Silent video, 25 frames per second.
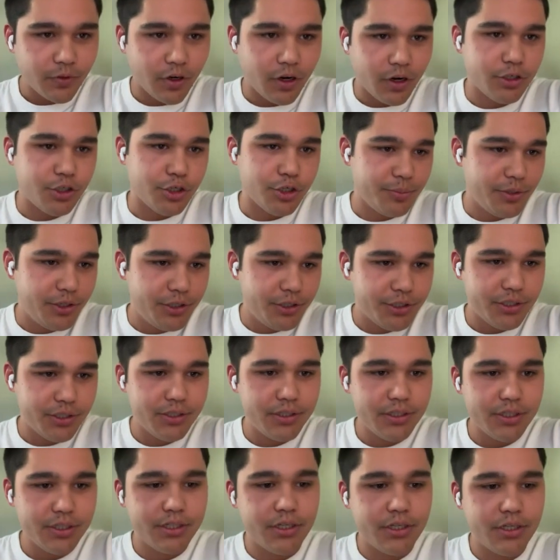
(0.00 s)

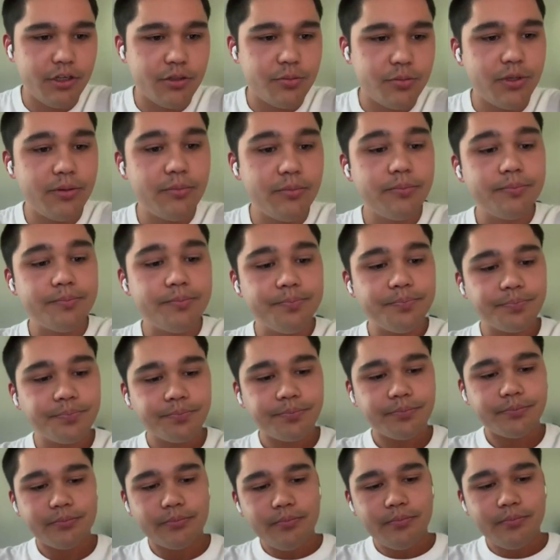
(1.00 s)
Contributions,
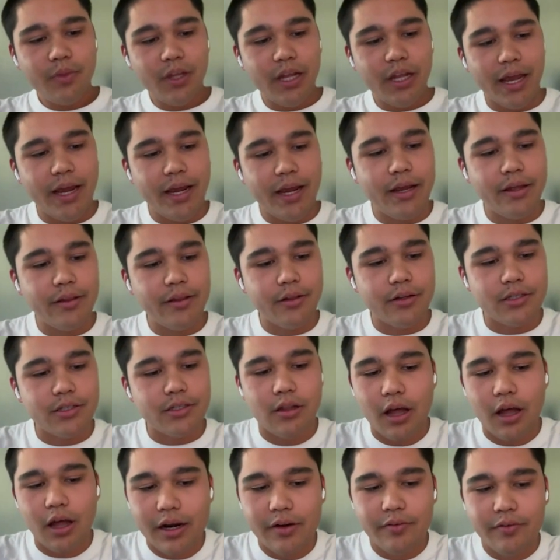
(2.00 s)
And there's a
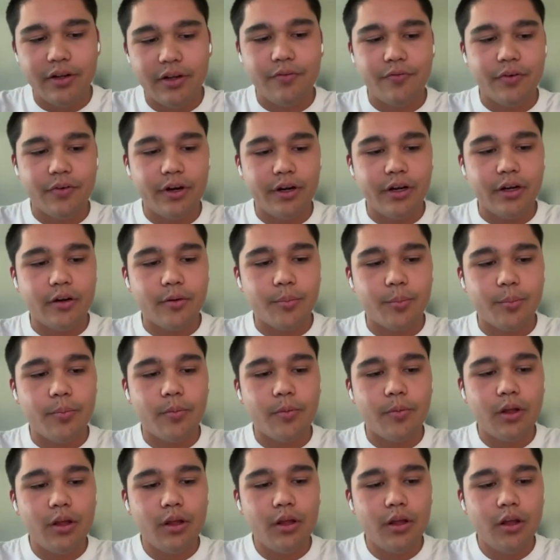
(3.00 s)
lot of different
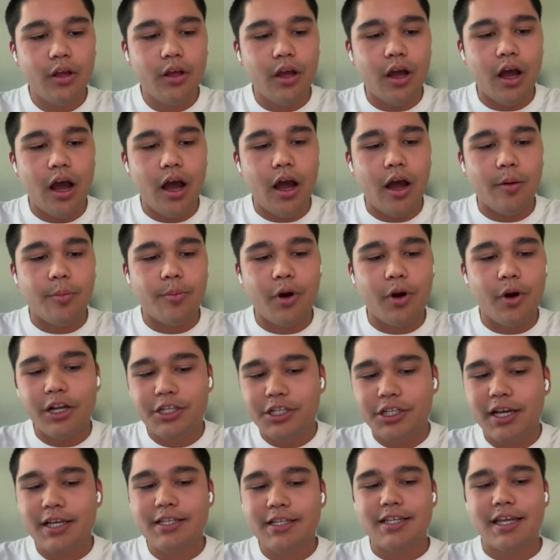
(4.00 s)

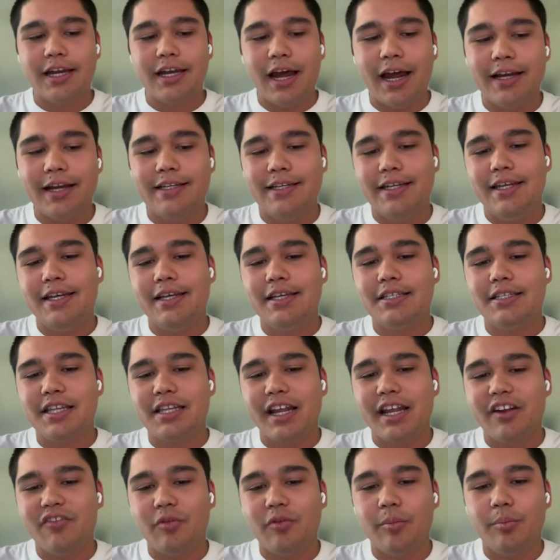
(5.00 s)
projects and ideas
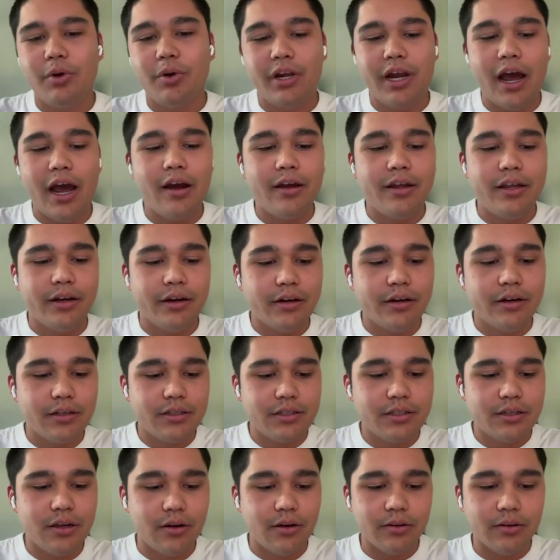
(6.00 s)
that have been put out here.
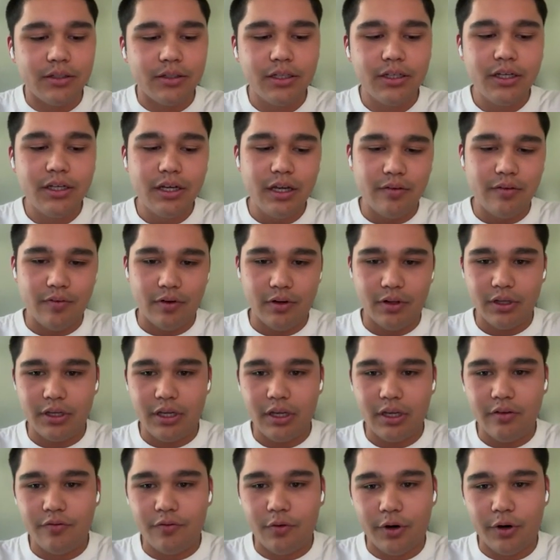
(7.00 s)
So if you're
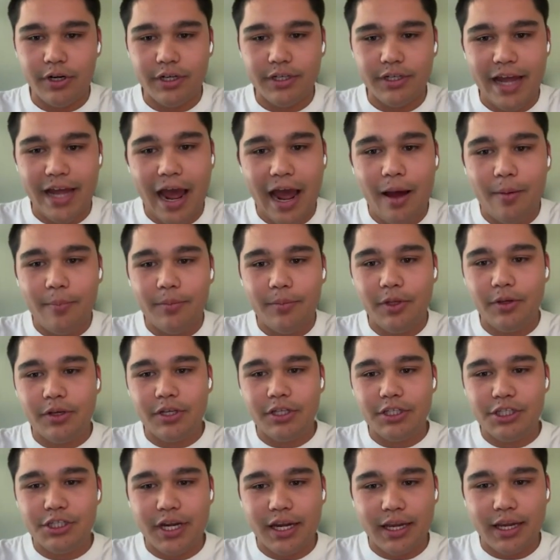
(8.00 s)
looking for a dapp, you
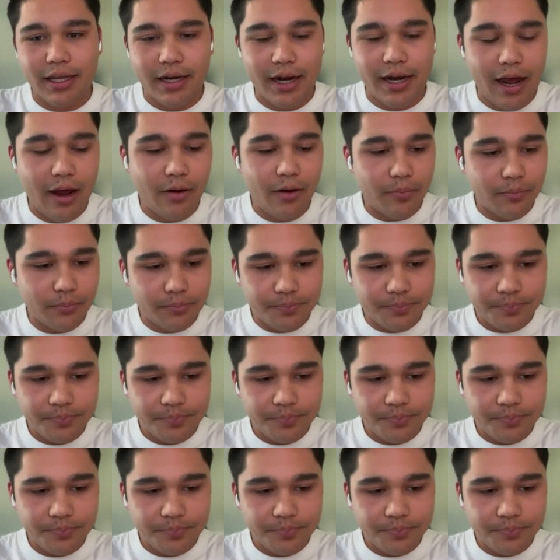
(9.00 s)
can check it out.